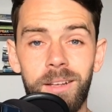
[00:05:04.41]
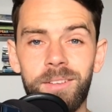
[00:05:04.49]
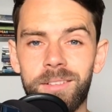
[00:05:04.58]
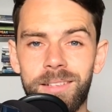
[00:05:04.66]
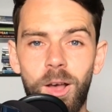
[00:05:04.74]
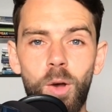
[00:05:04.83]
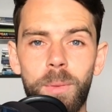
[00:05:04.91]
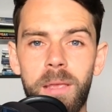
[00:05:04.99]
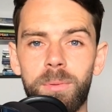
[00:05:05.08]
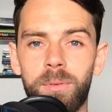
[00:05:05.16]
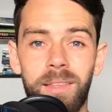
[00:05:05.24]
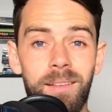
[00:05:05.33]
I just tell
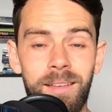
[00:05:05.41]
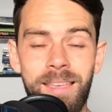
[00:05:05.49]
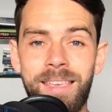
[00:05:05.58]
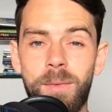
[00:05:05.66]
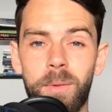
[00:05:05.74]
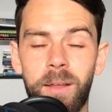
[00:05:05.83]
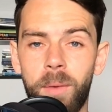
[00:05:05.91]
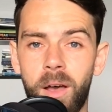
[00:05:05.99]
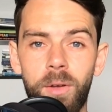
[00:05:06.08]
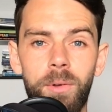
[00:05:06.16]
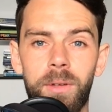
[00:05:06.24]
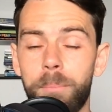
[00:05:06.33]
people that I eat when I'm
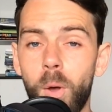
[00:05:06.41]
hungry.